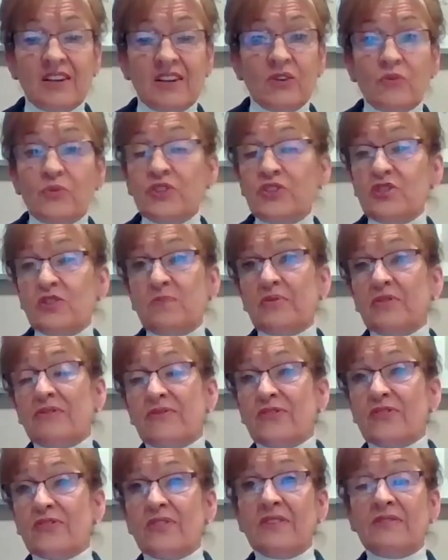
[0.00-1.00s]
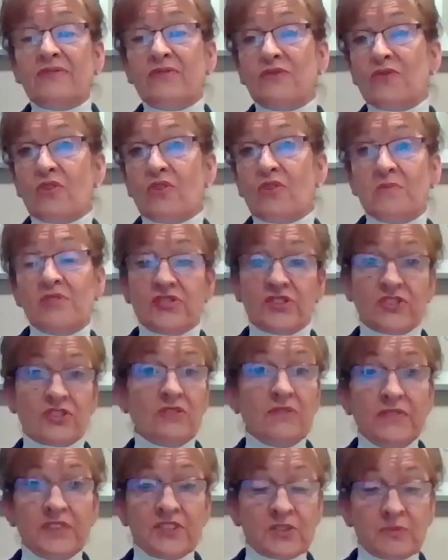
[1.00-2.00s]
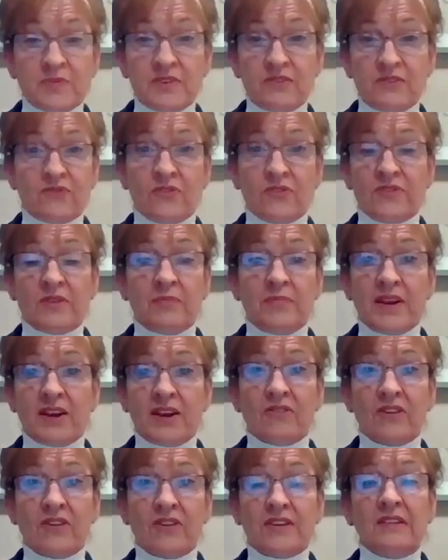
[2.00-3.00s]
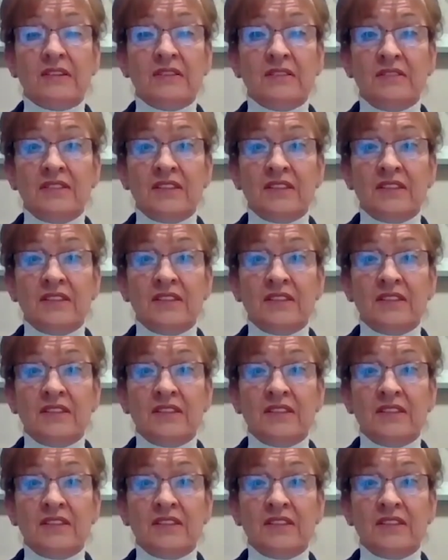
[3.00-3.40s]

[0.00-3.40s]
Would you prefer a formal service before the burial,